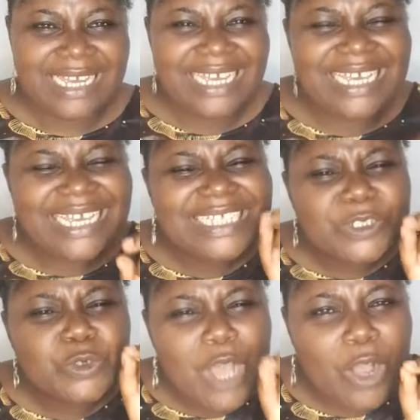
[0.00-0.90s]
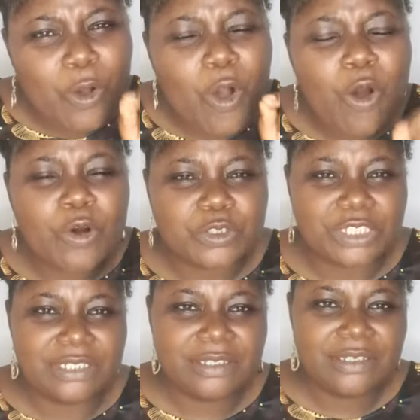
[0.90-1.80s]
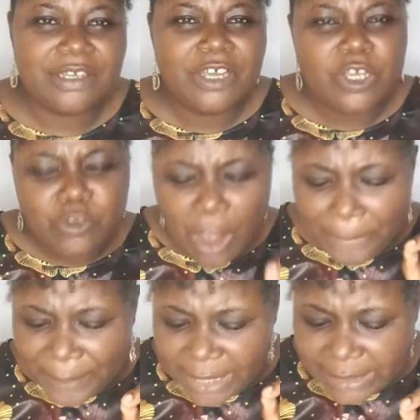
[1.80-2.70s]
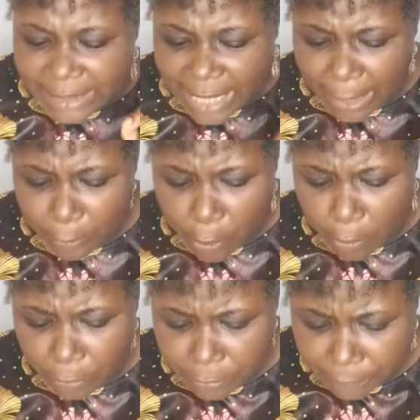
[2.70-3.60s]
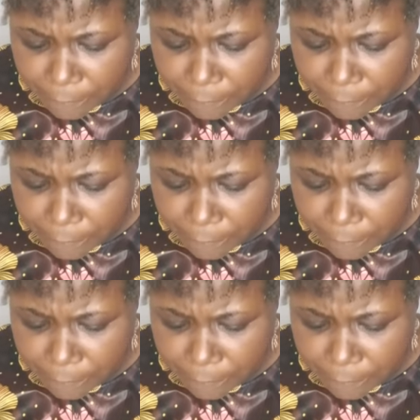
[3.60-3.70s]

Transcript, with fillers: He is your God, your personal God.